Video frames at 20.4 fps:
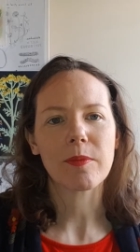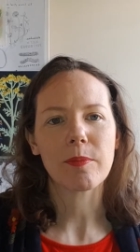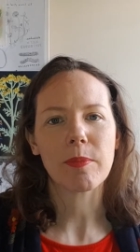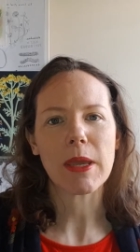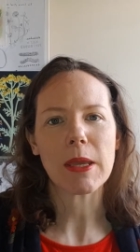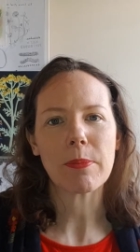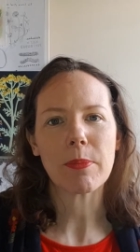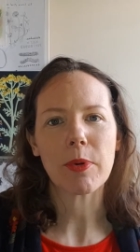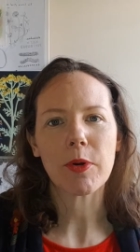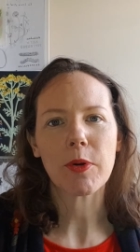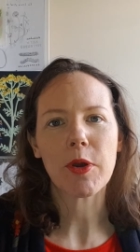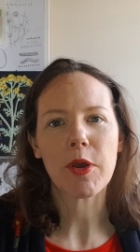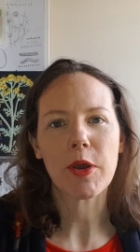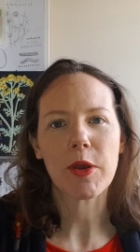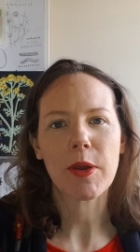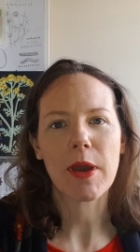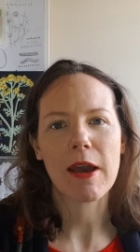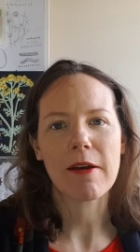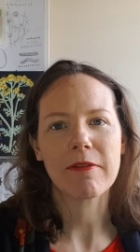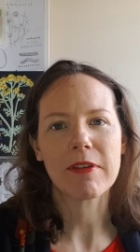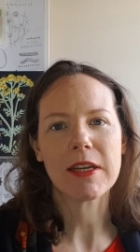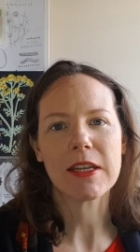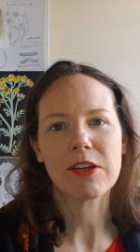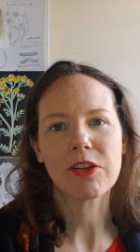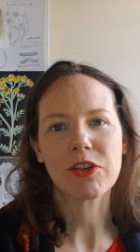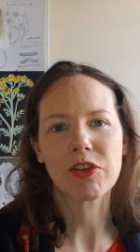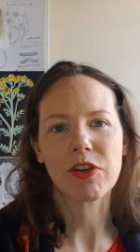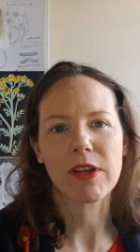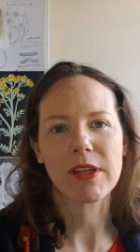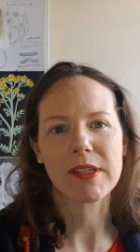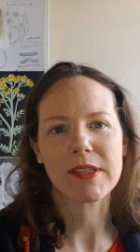people who have an
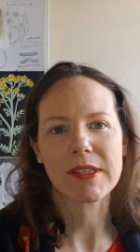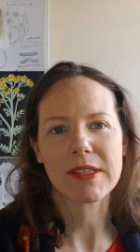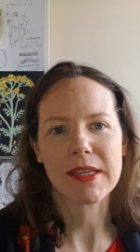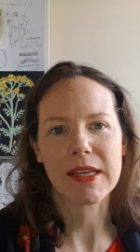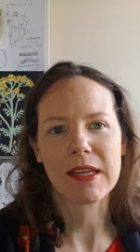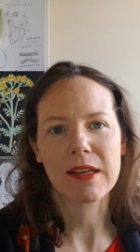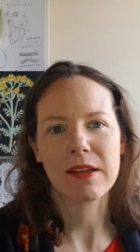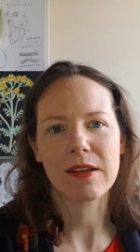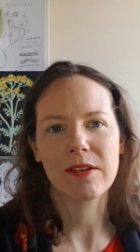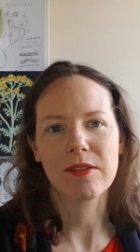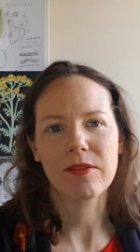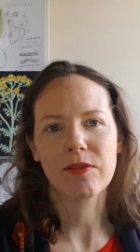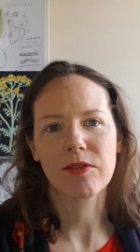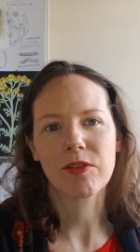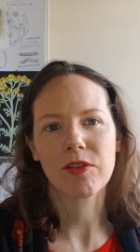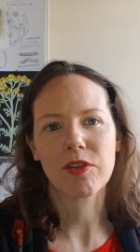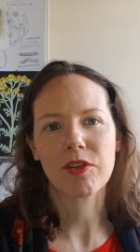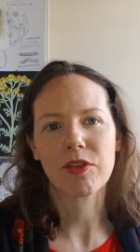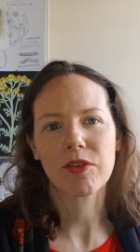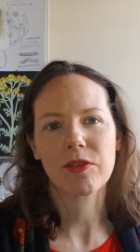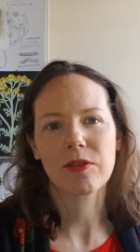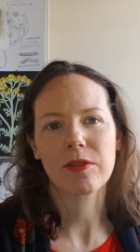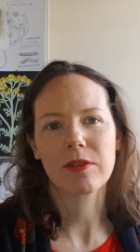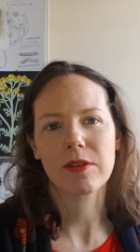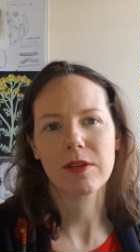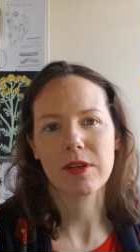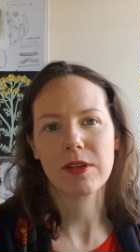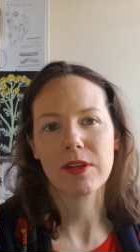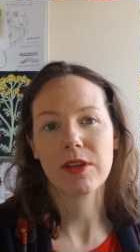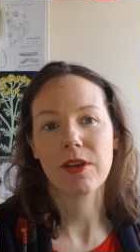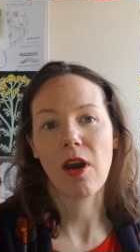interest in
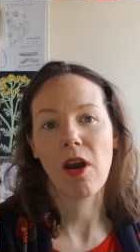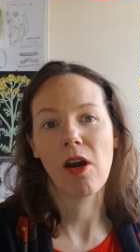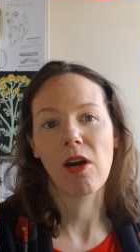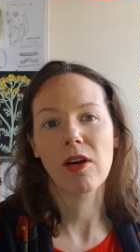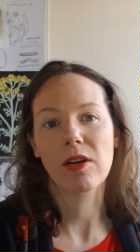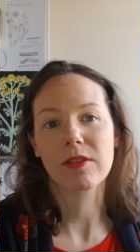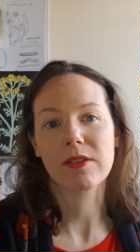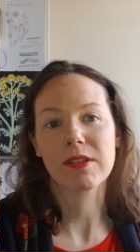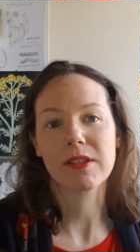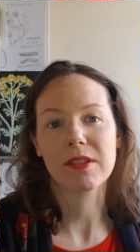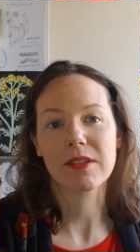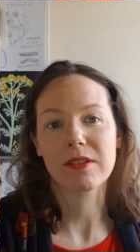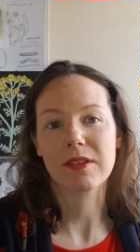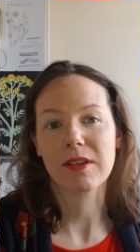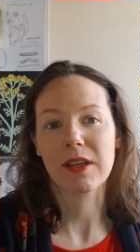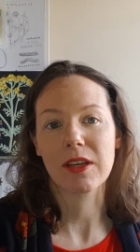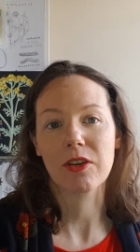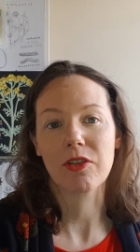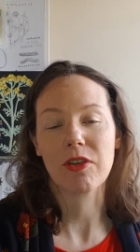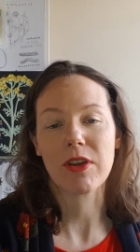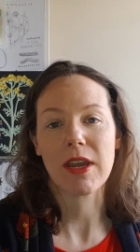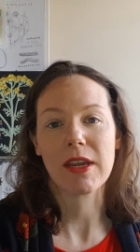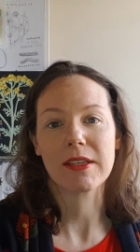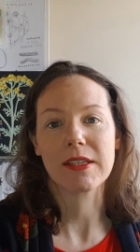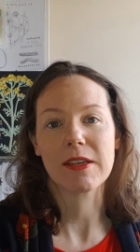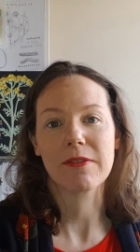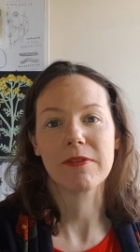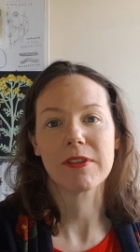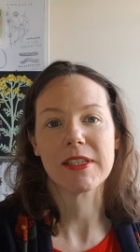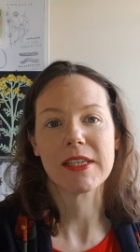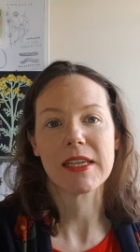art and
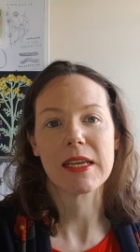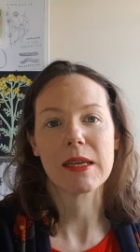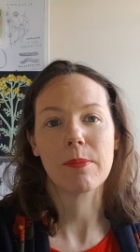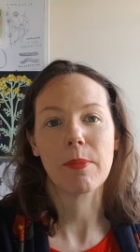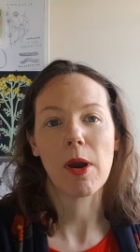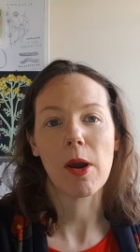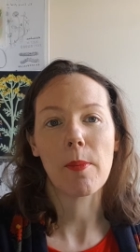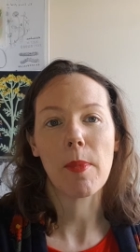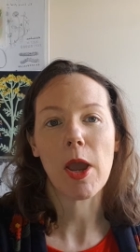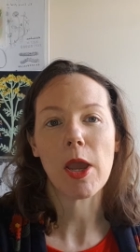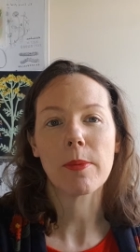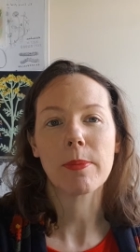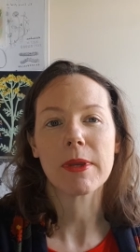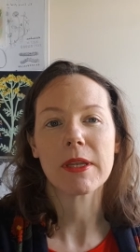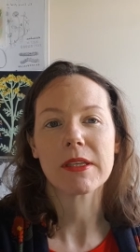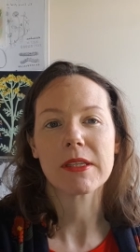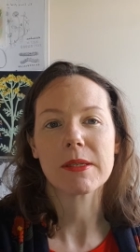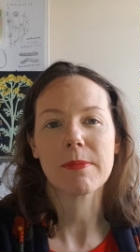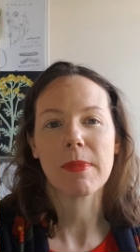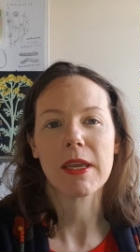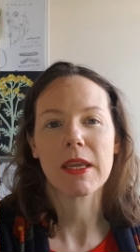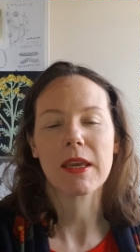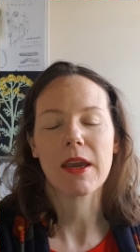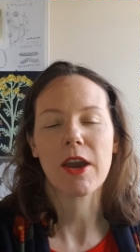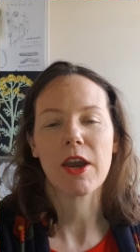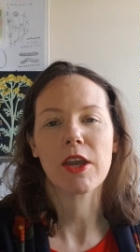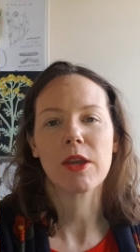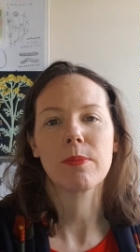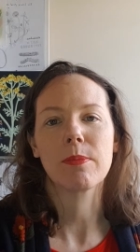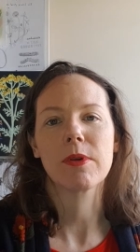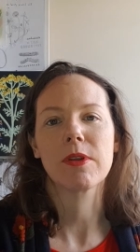creativity, but I'm hoping to make it
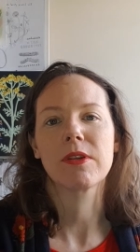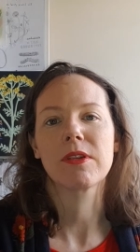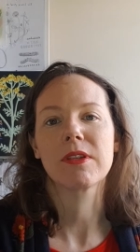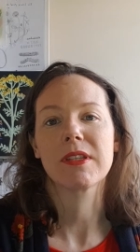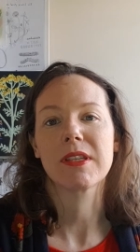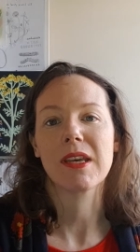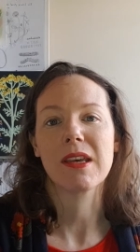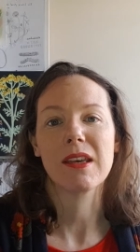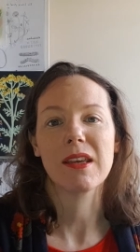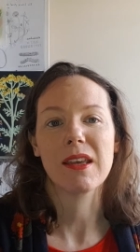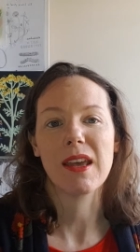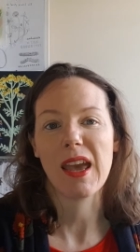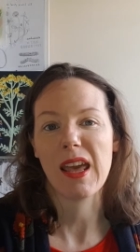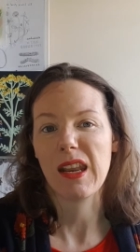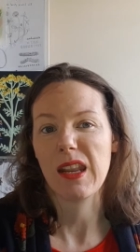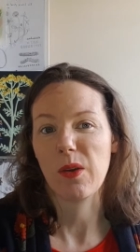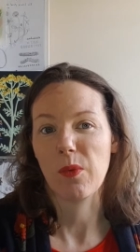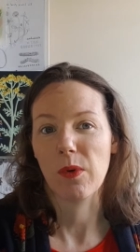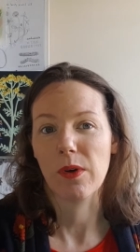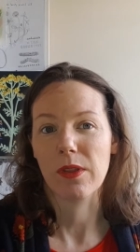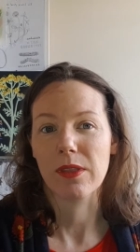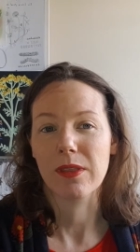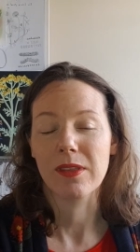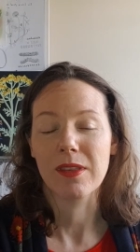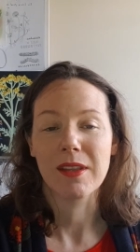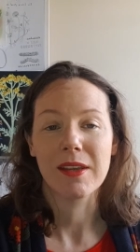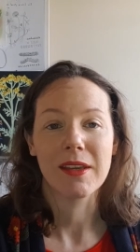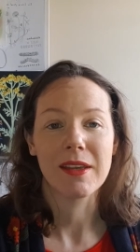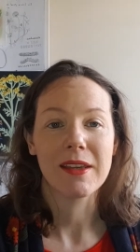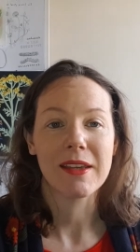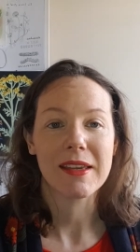open to anyone
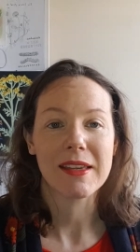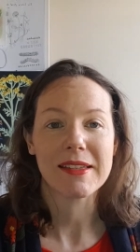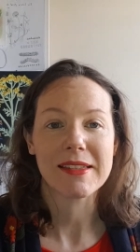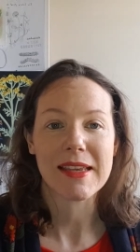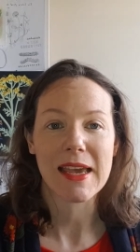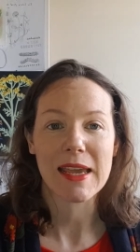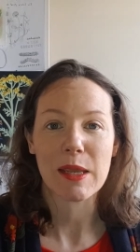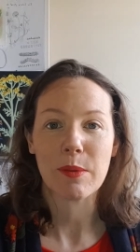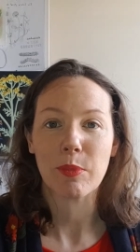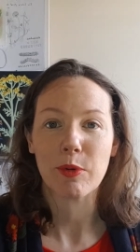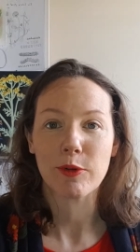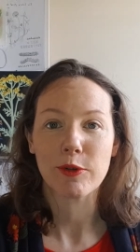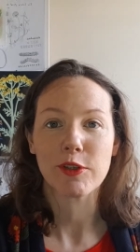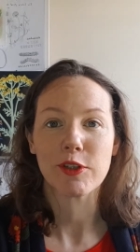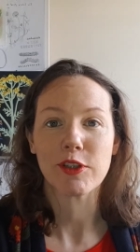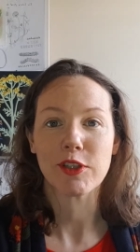is able to